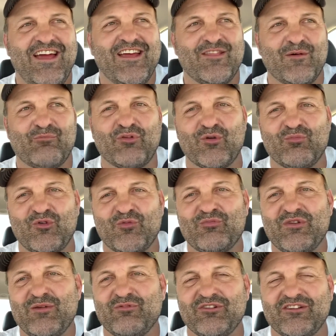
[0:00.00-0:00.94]
the Purple
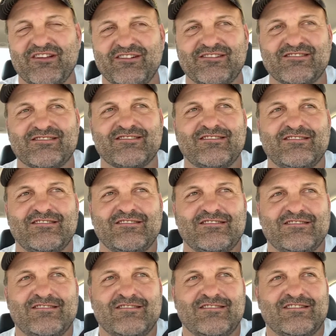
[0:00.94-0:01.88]
People Eaters.
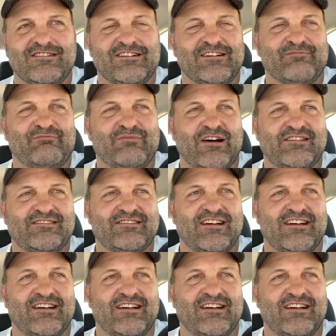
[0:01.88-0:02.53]
But